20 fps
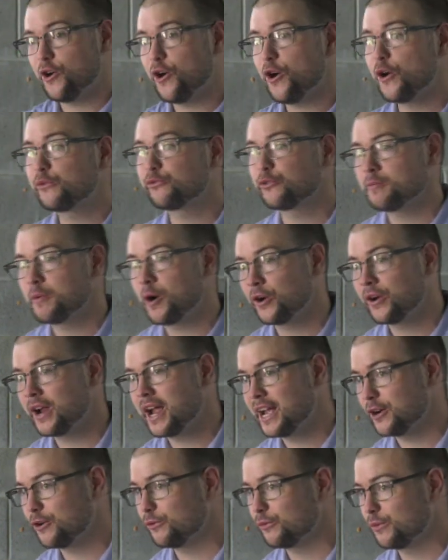hard from our
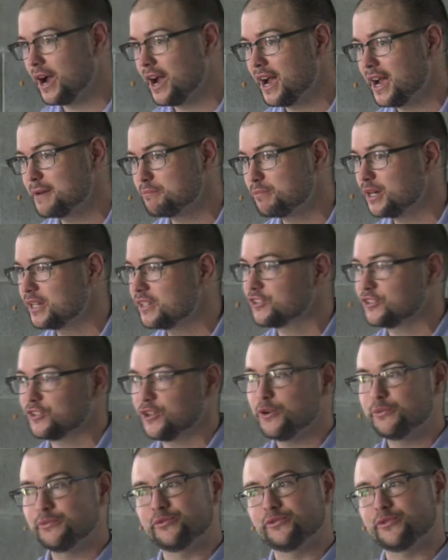angle, right? But
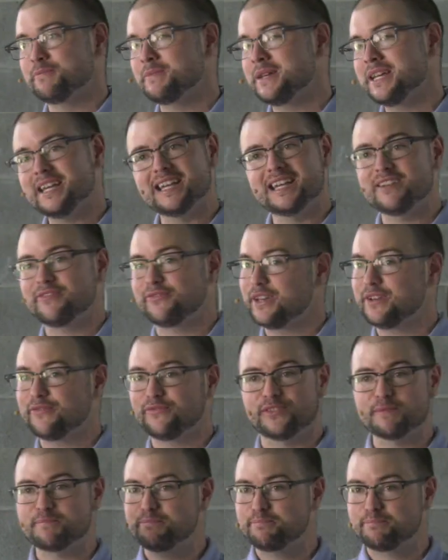so for me,
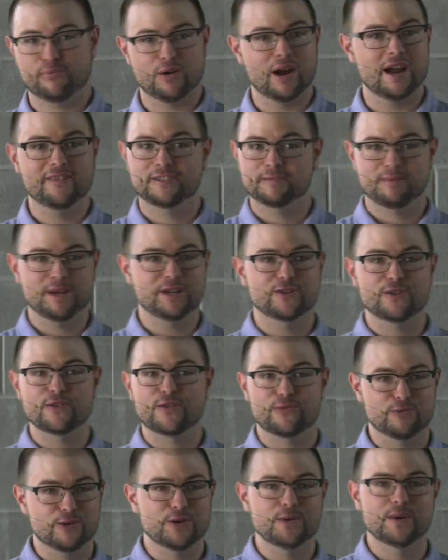if the Braves pitcher
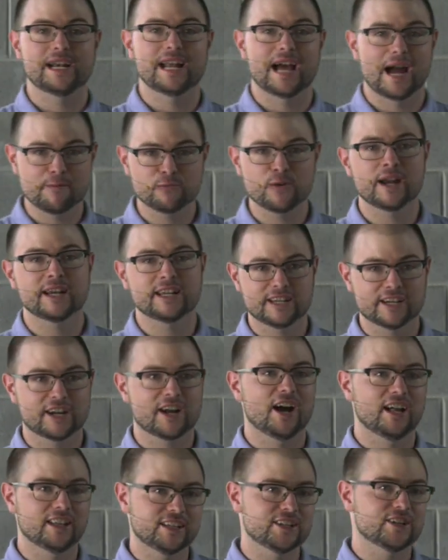threw it, I'm ready to
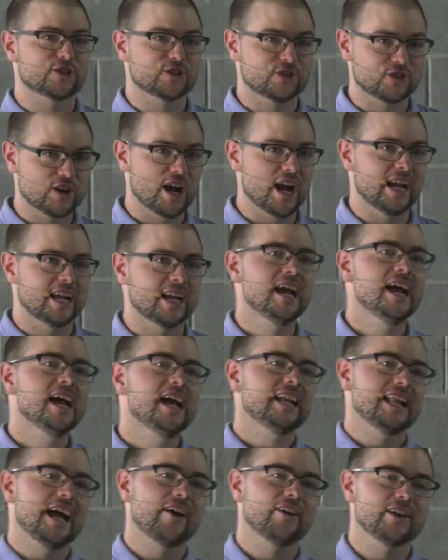call it a strike.
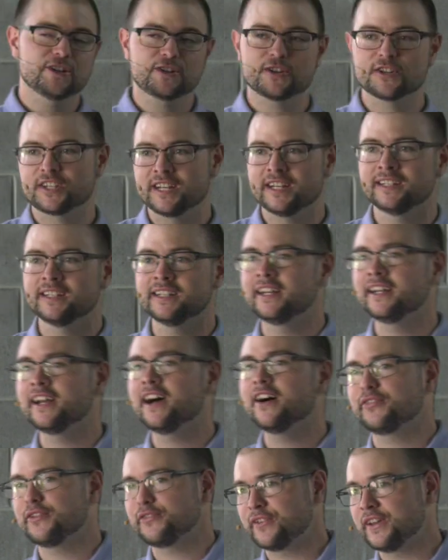Now, interestingly
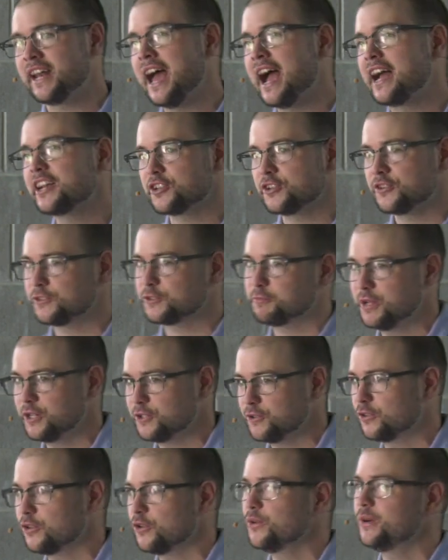enough, if a Nationals
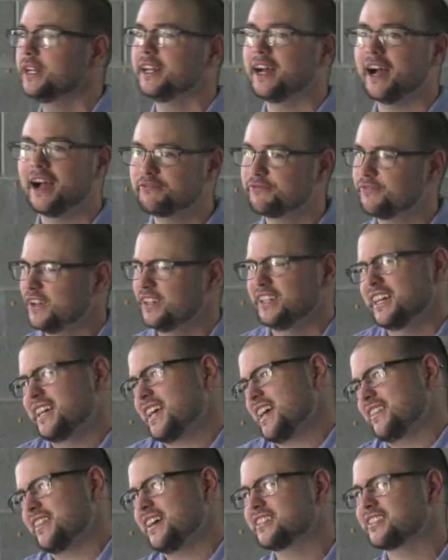pitcher threw it, I felt like,
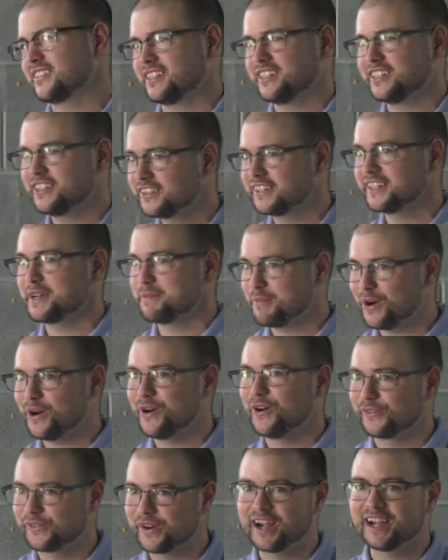hey, that's clearly a
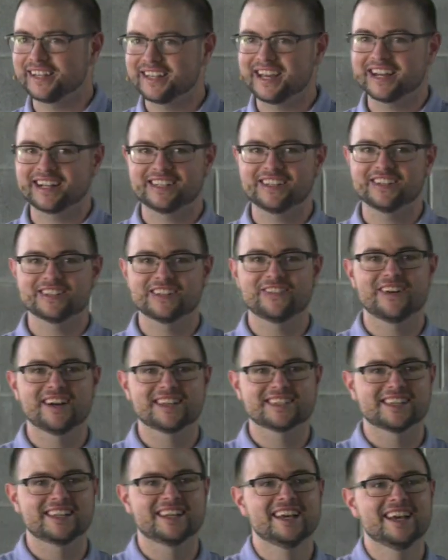ball, right? That clearly
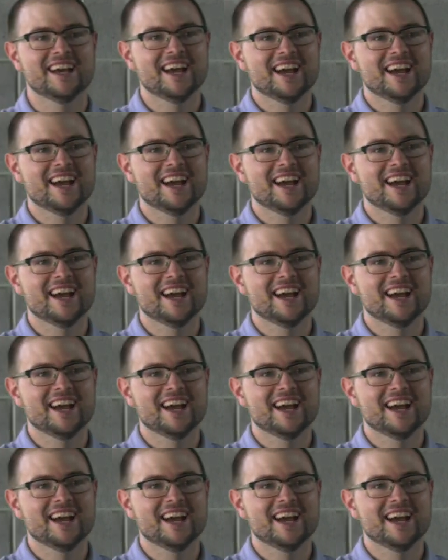wasn't